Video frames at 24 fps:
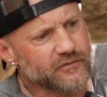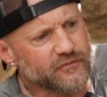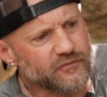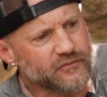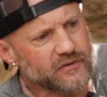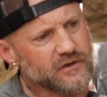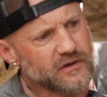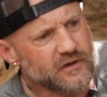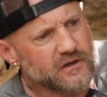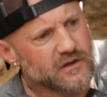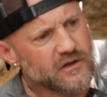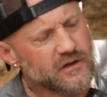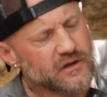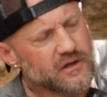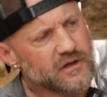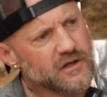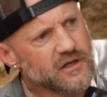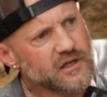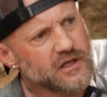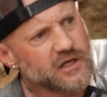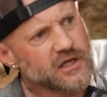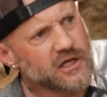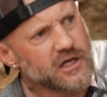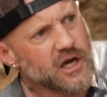of
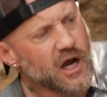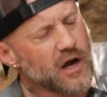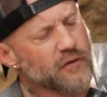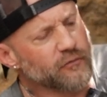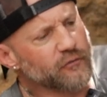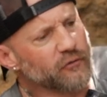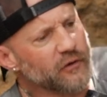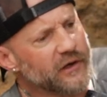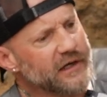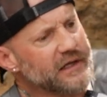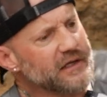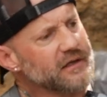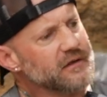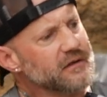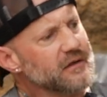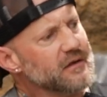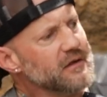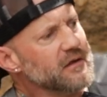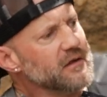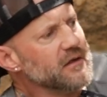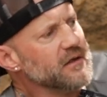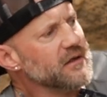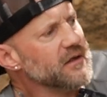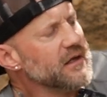covering,
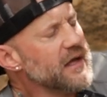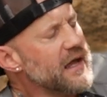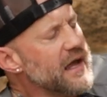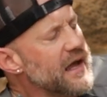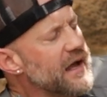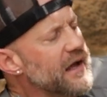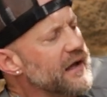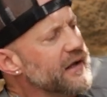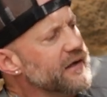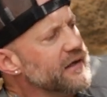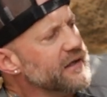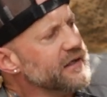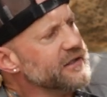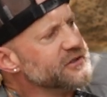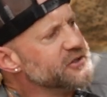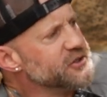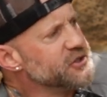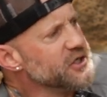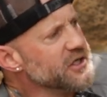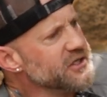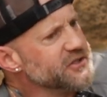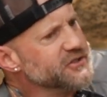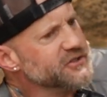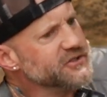and it
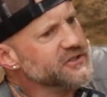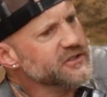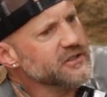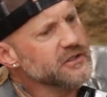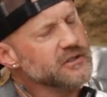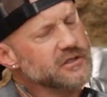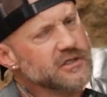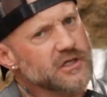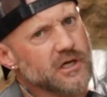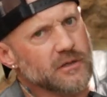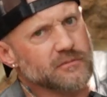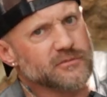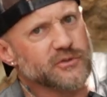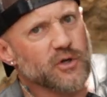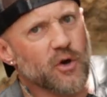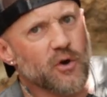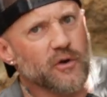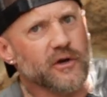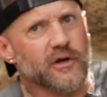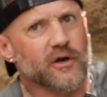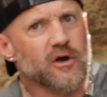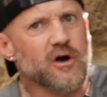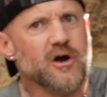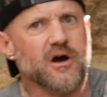just comes
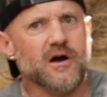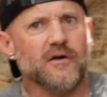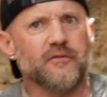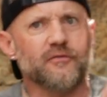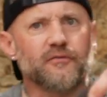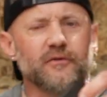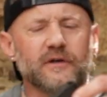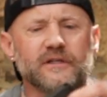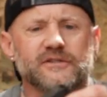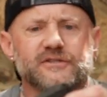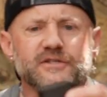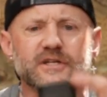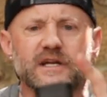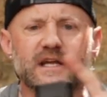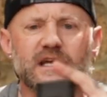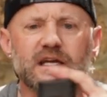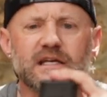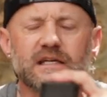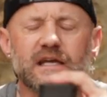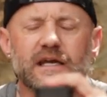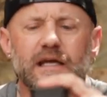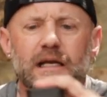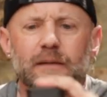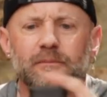on and off. And today,
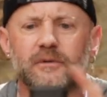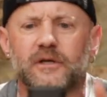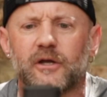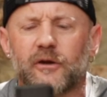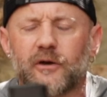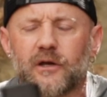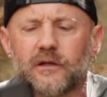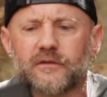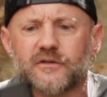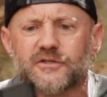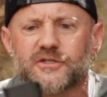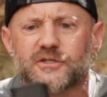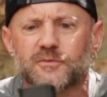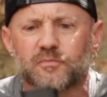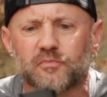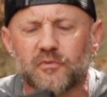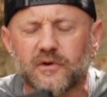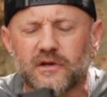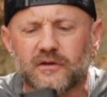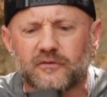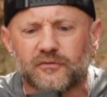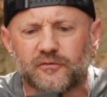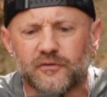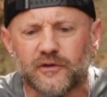again, I'm carrying the
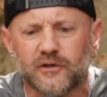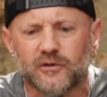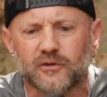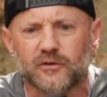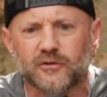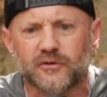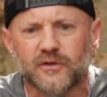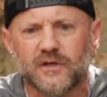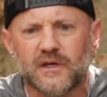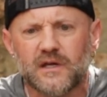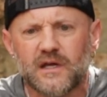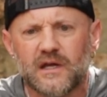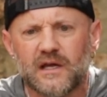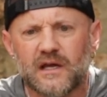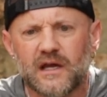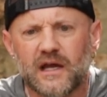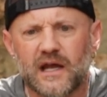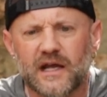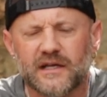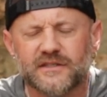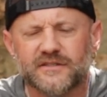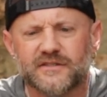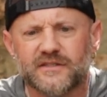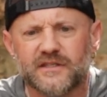Springfield
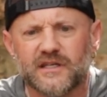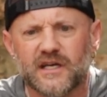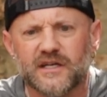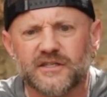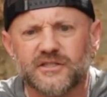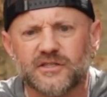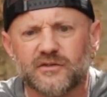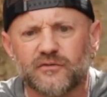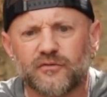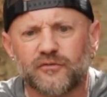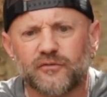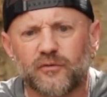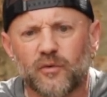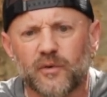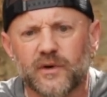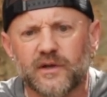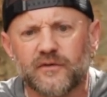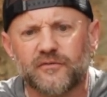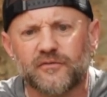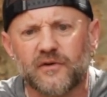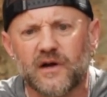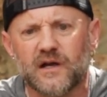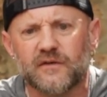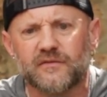XDS and
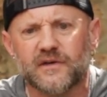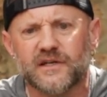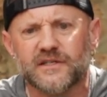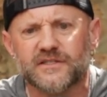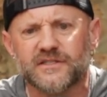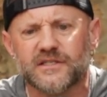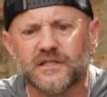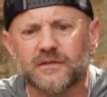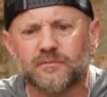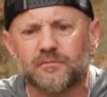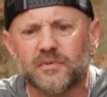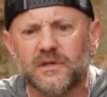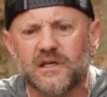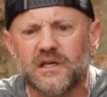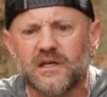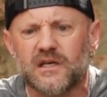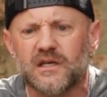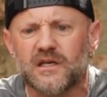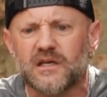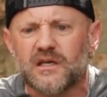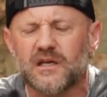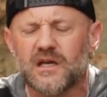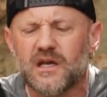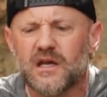45
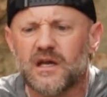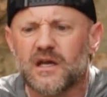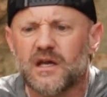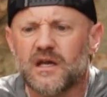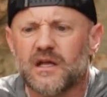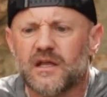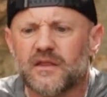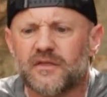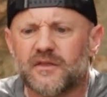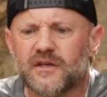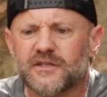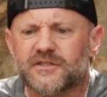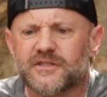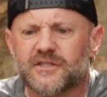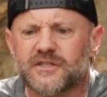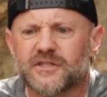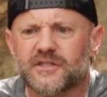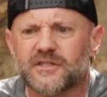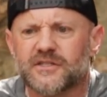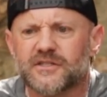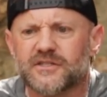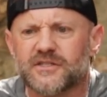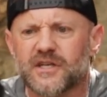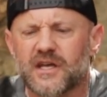ACP. This
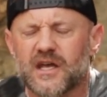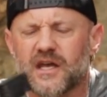is